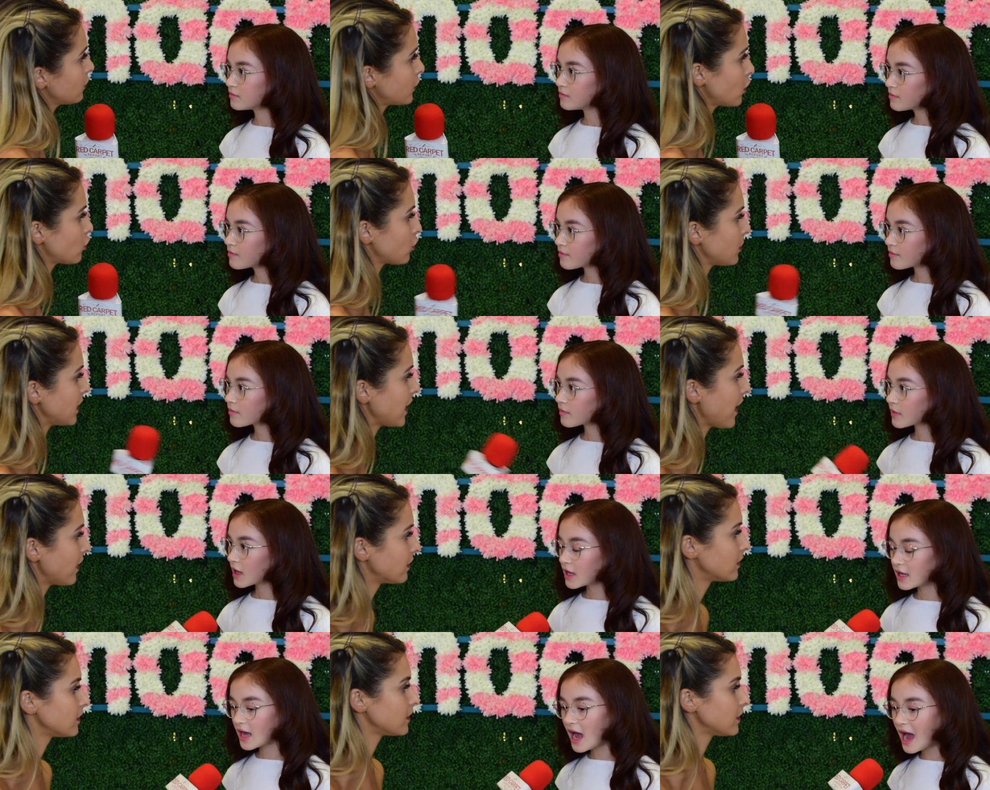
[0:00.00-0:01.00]
Speaker 1: of social
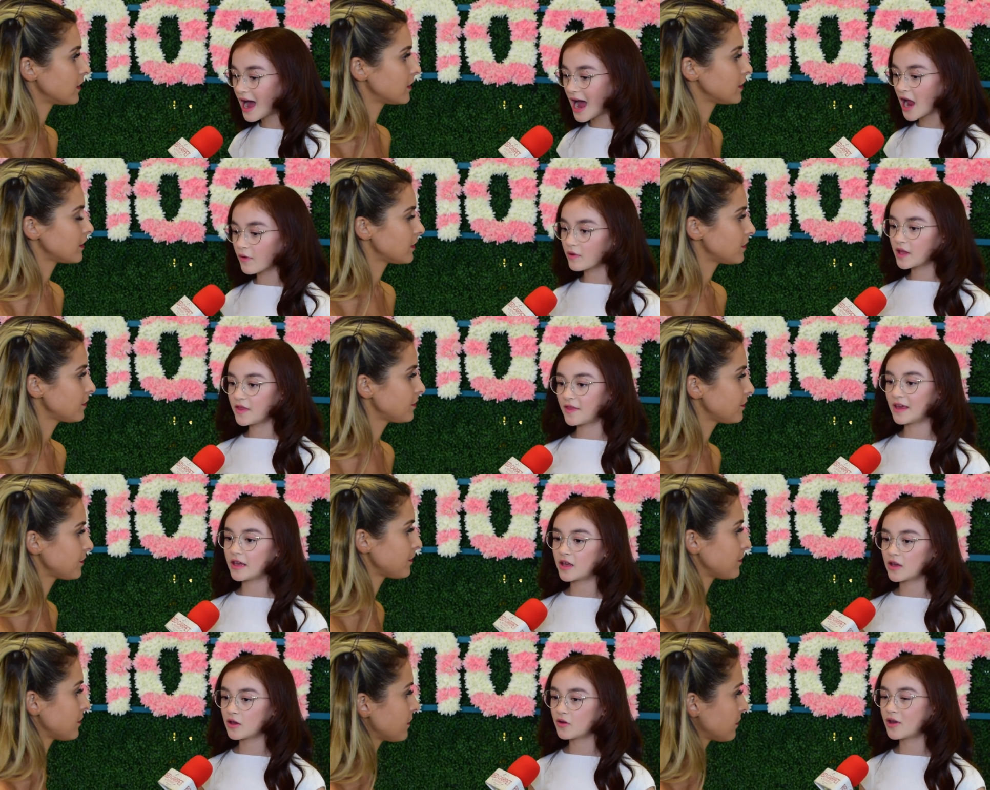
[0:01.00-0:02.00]
media?
Speaker 2: Yeah, I really
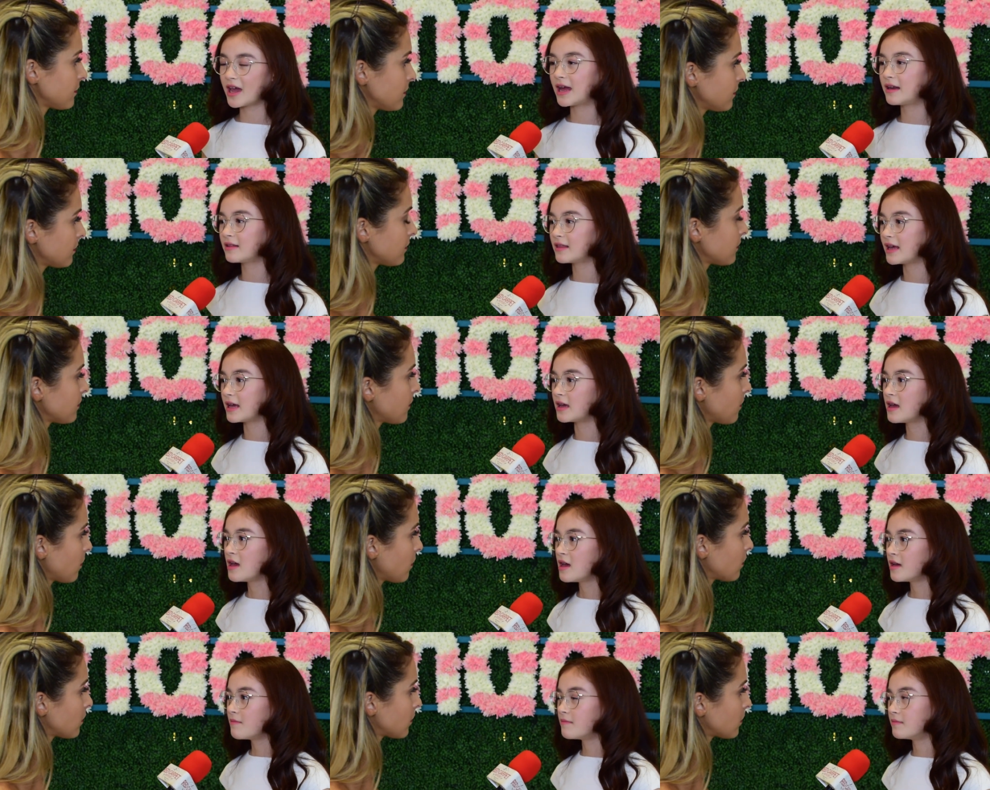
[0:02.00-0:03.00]
think you can't like
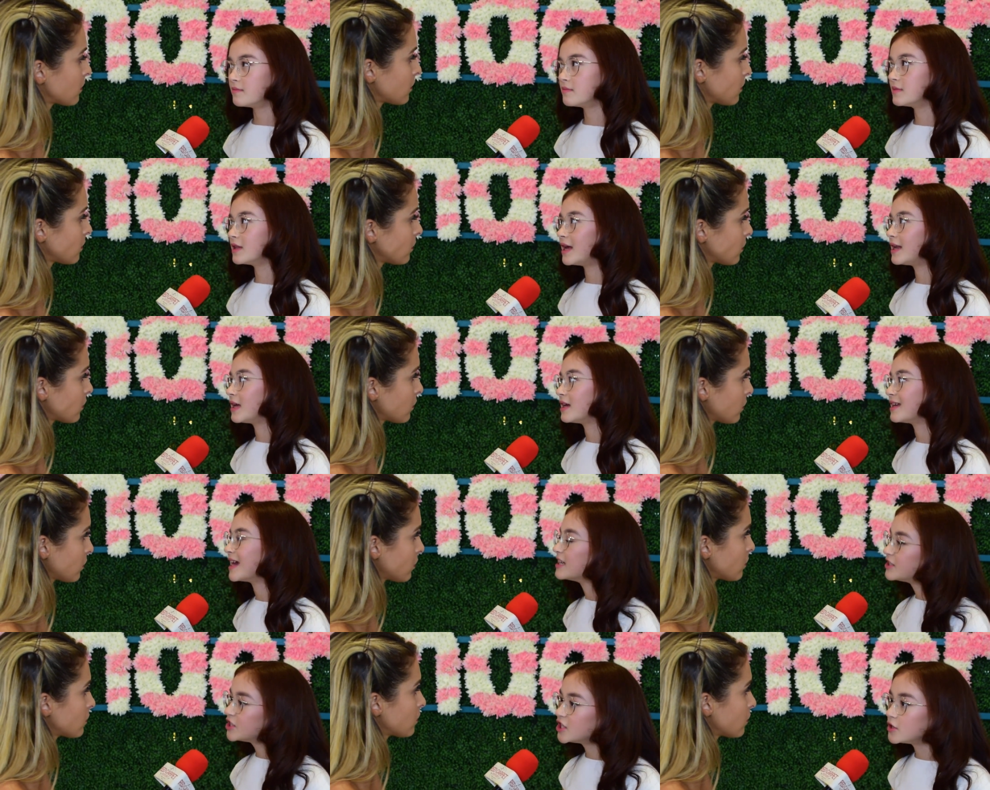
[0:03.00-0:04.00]
let
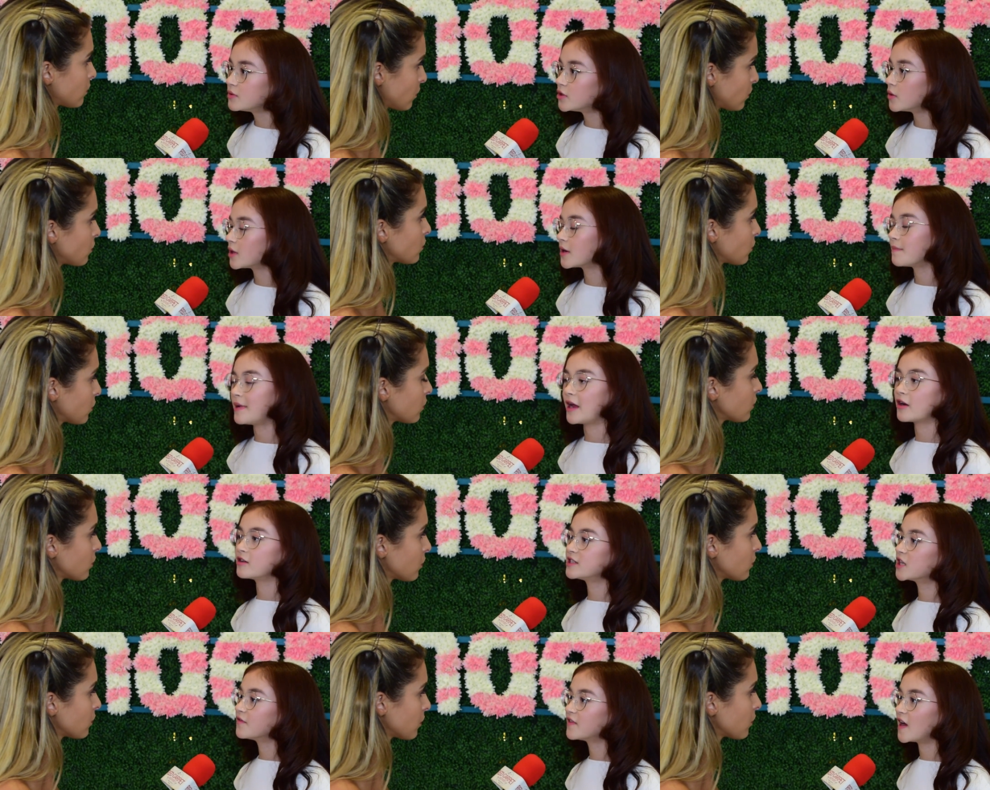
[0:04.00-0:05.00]
it get to you. Don't
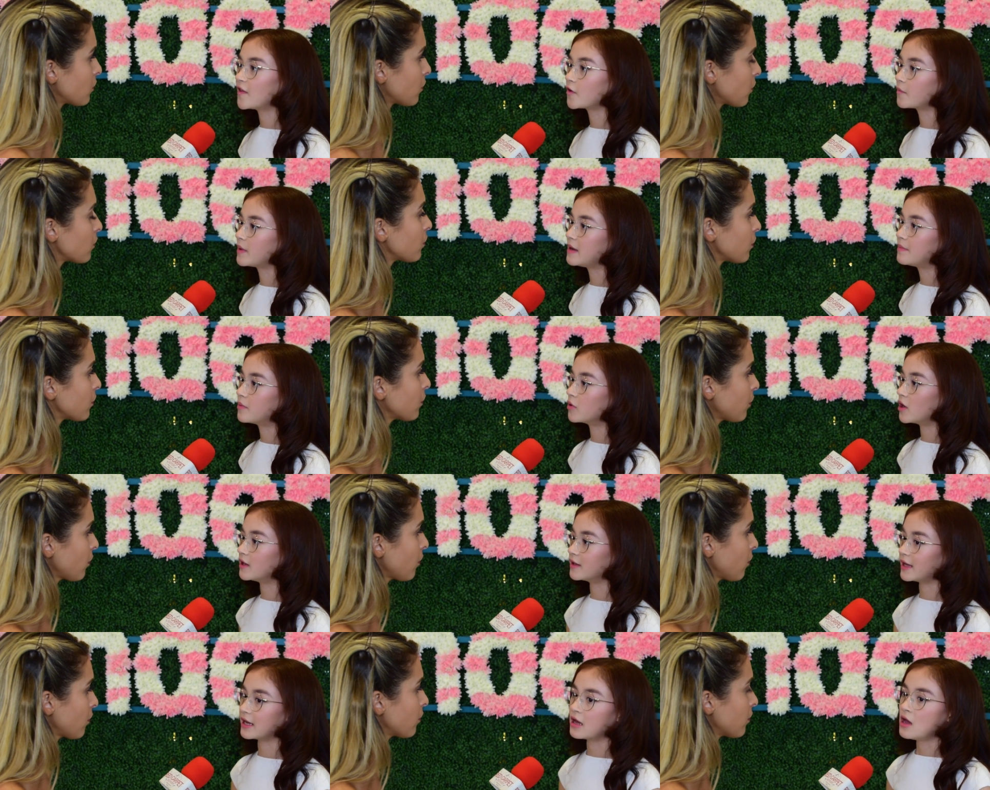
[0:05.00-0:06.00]
compare yourself to other people
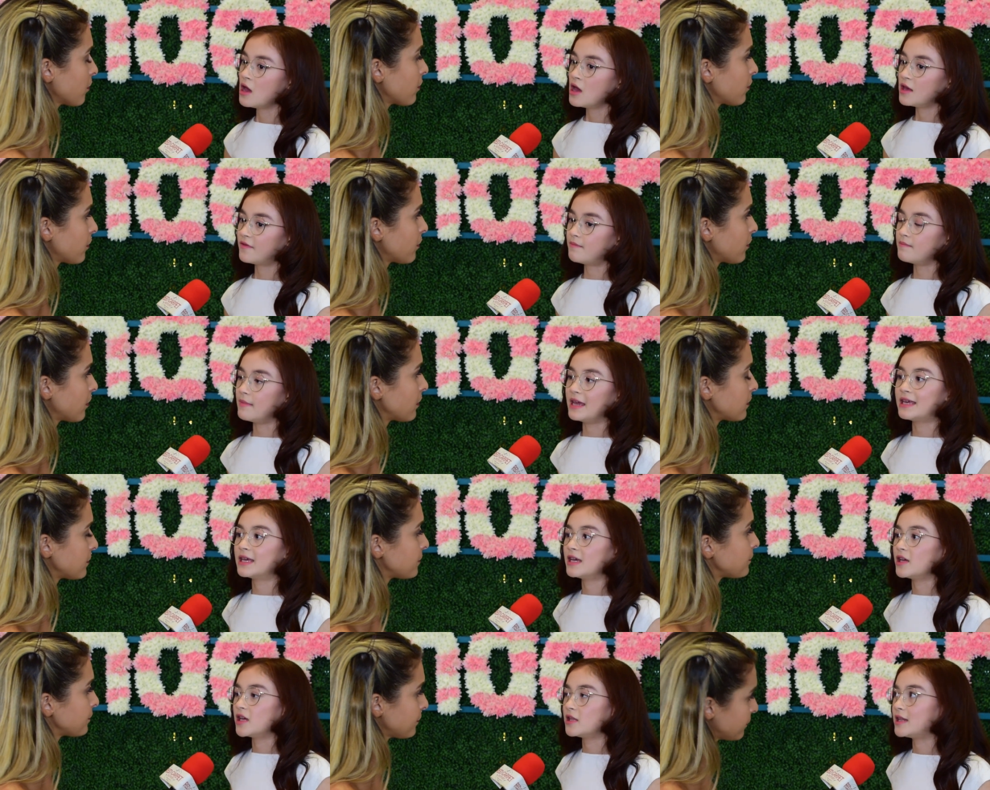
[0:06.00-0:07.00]
and like
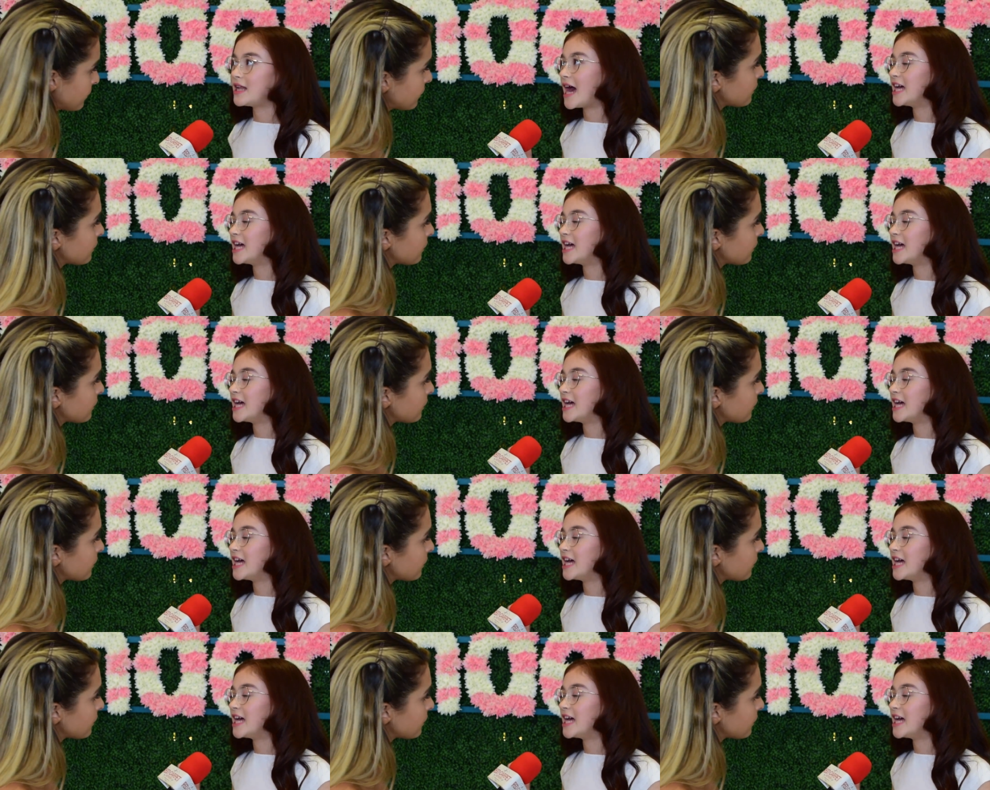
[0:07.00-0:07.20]
make it that it